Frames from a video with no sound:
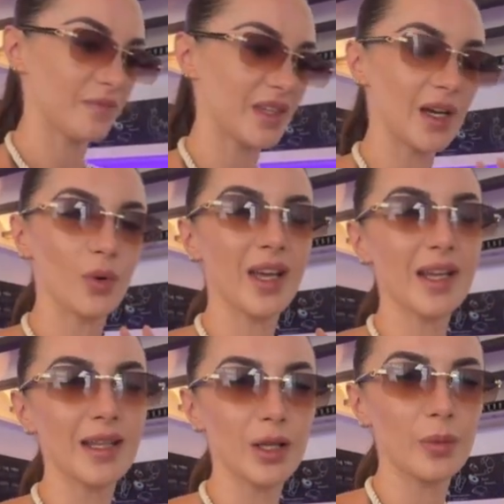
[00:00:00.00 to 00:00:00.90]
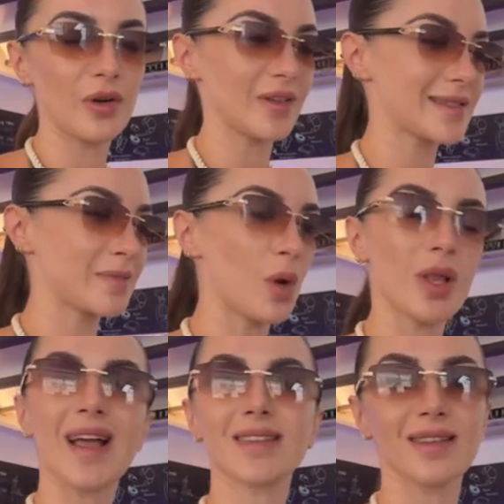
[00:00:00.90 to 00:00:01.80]
Yeah, we had a little bit of a small
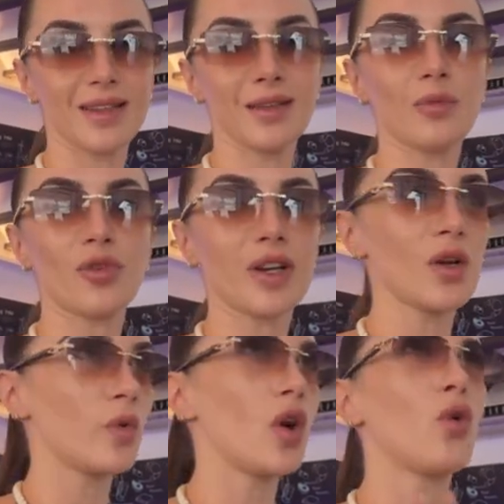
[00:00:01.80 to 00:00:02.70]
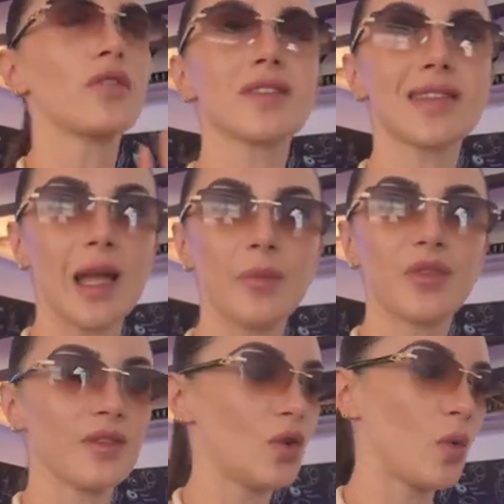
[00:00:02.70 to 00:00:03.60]
accident in the morning. We overslept.
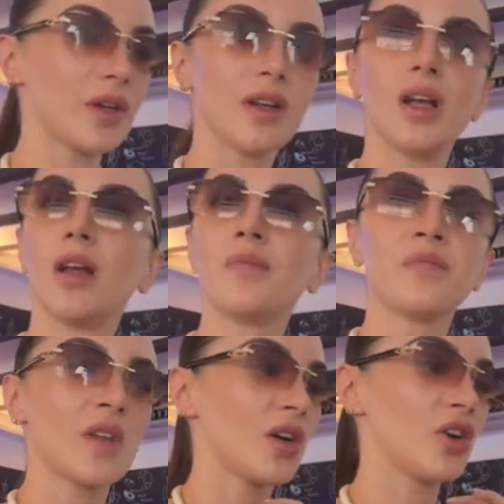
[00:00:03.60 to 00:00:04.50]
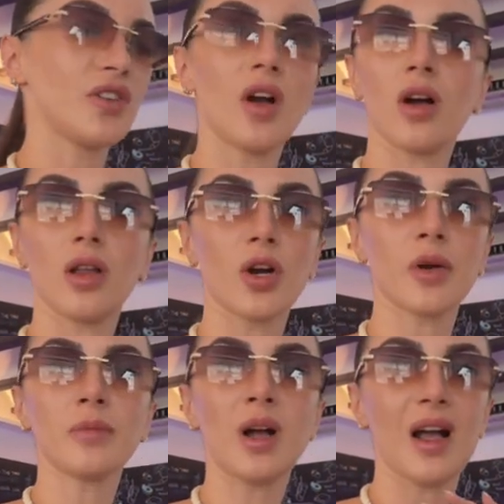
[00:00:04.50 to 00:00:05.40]
No one heard an
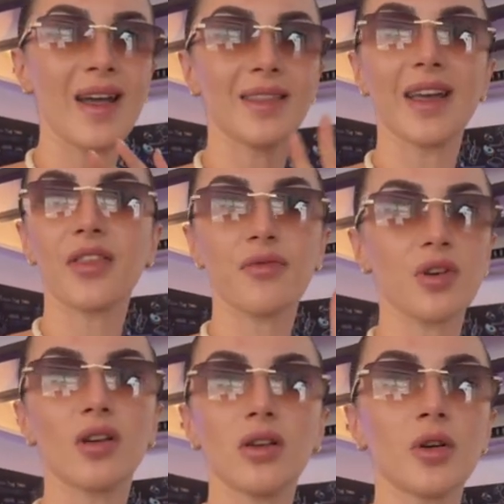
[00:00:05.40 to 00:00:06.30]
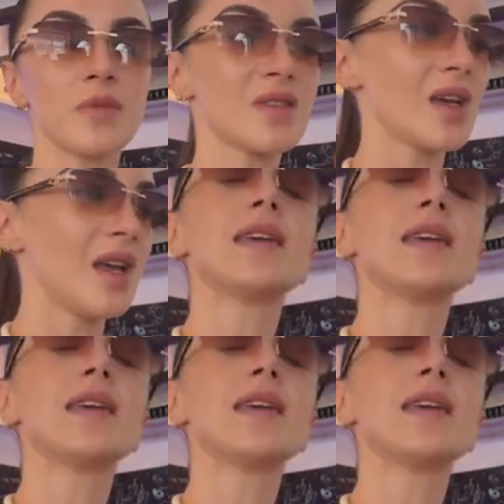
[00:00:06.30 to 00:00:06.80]
alarm. I had like 3 alarms.